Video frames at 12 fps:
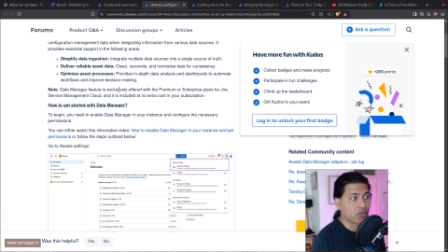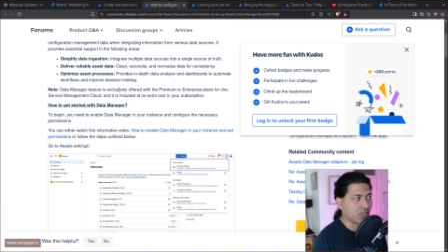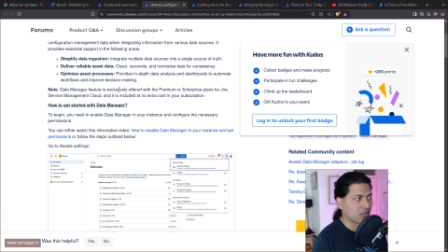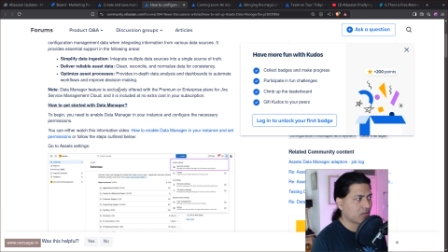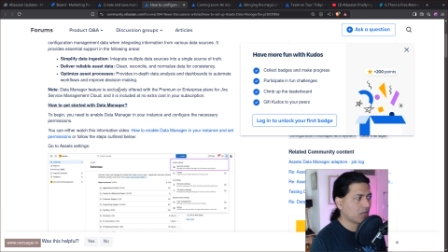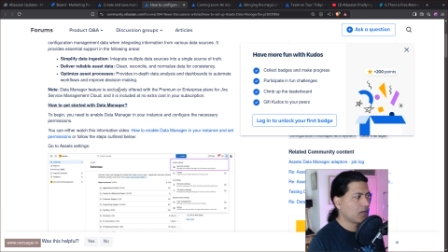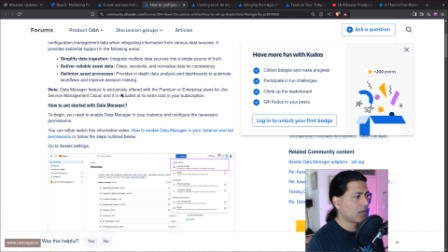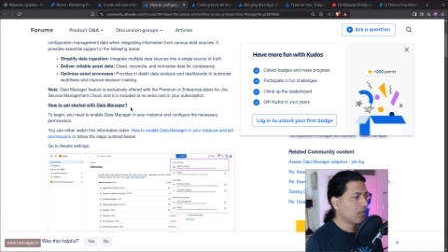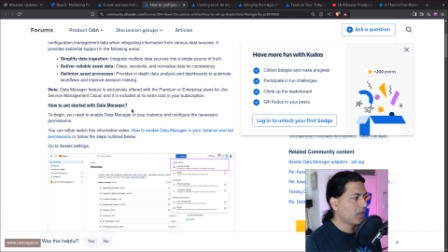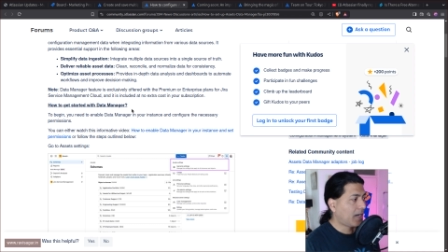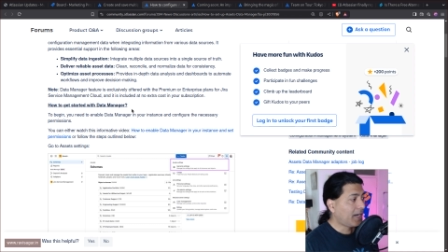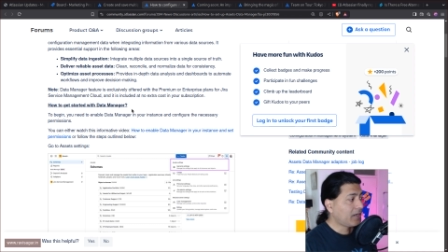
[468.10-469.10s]
process.
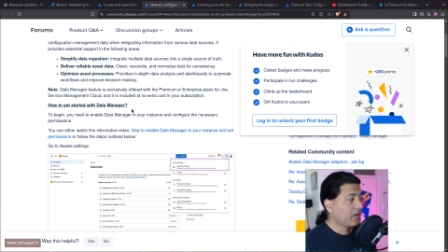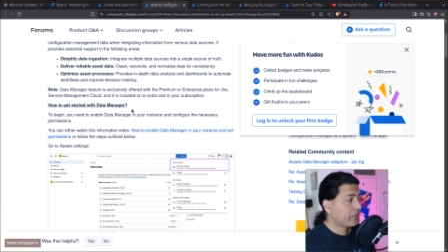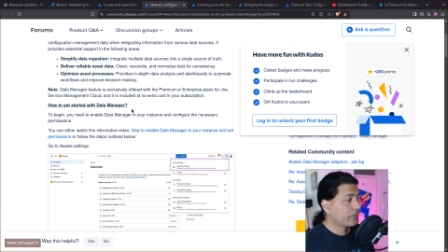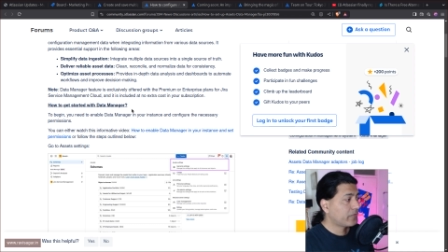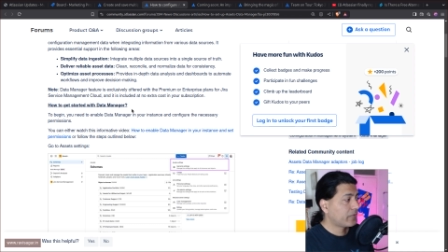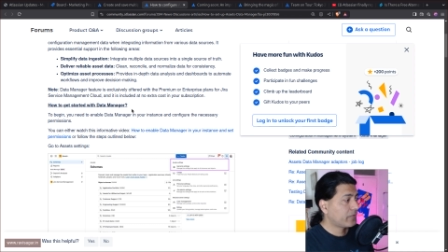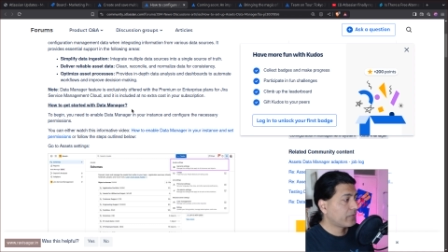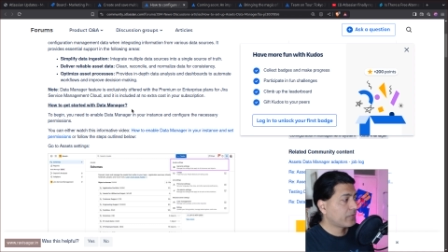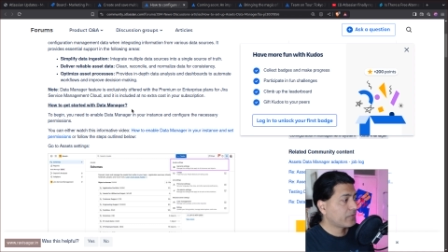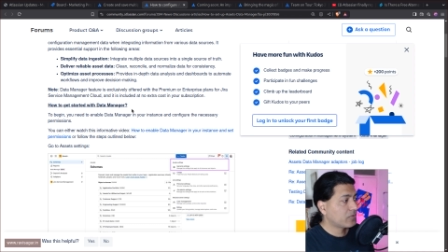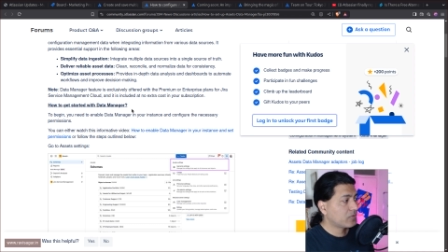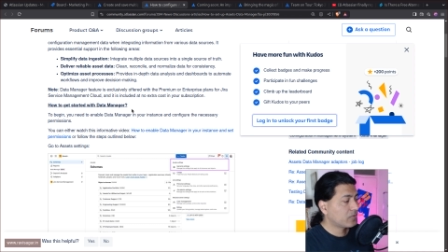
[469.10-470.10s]
And
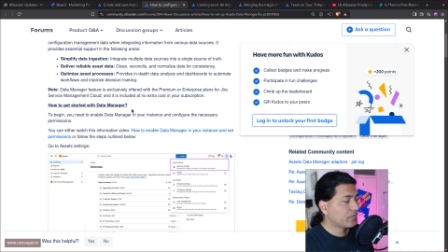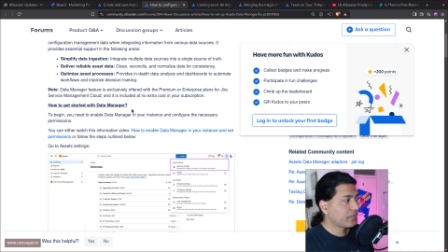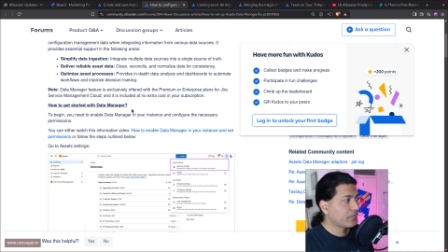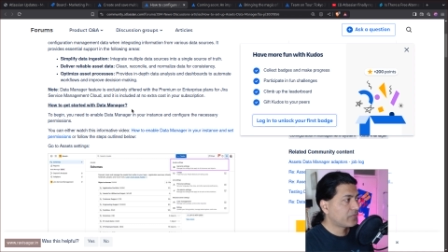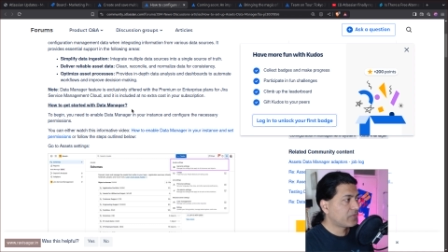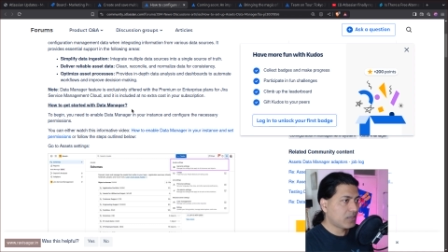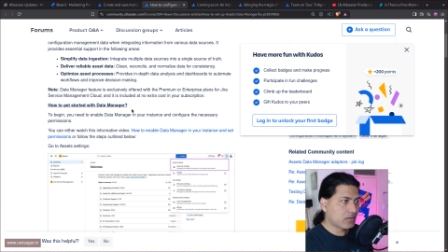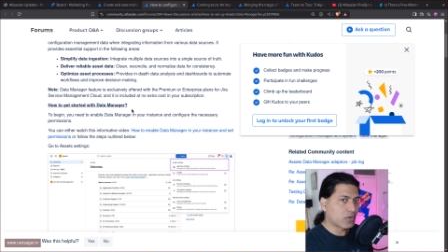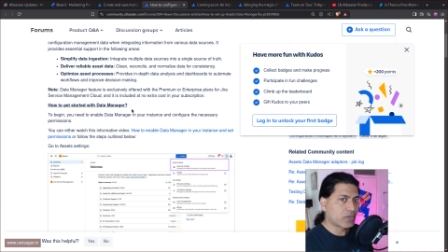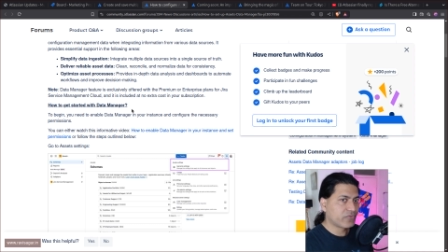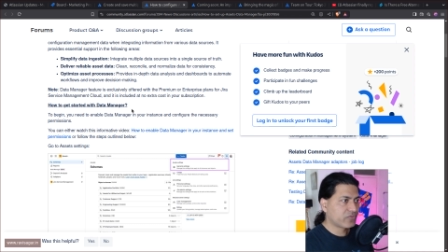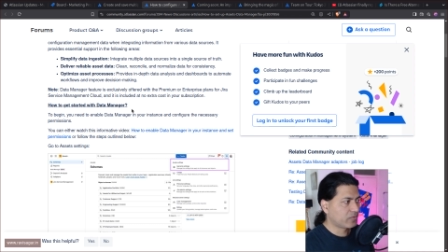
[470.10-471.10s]
there
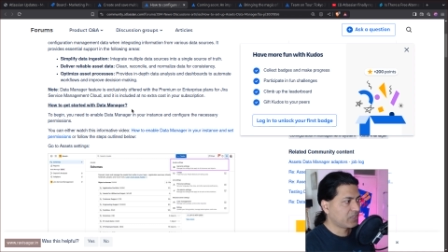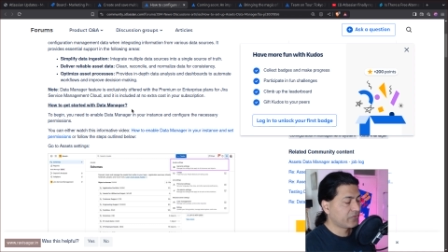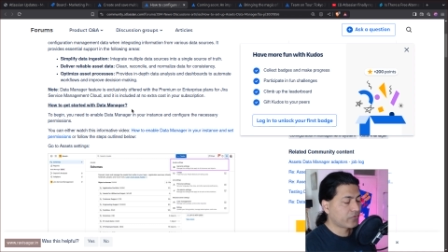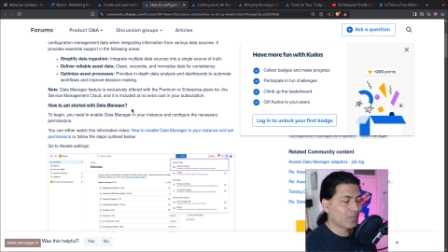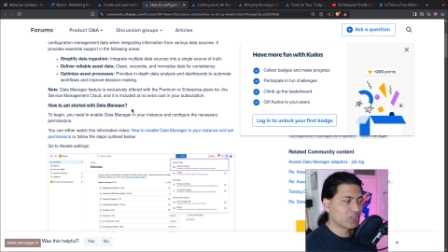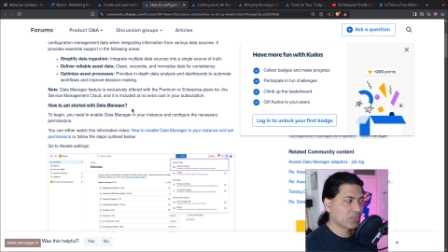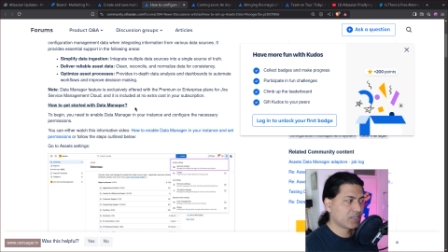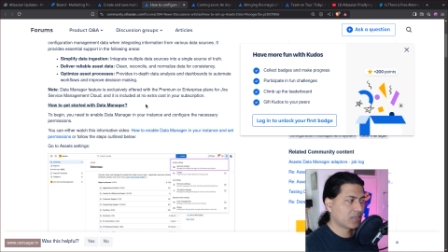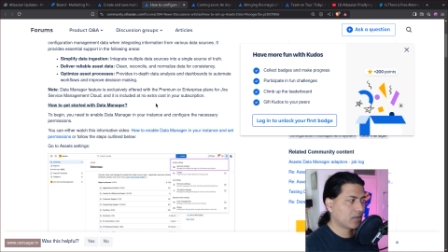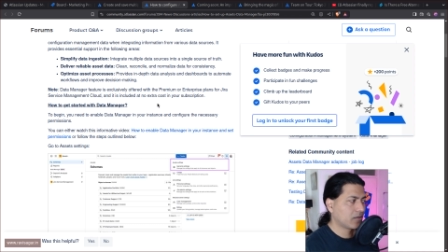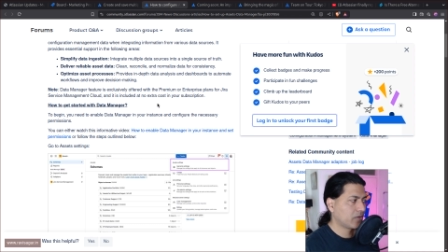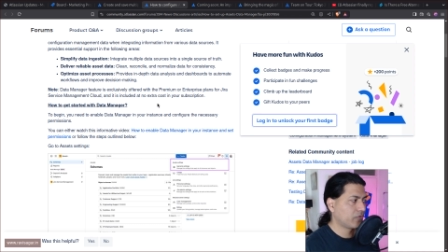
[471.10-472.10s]
is a lot of information
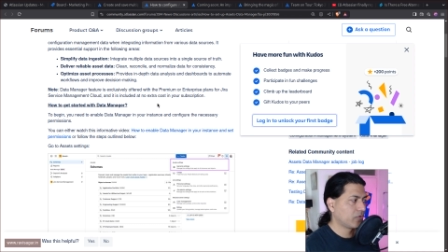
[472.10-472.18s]
here.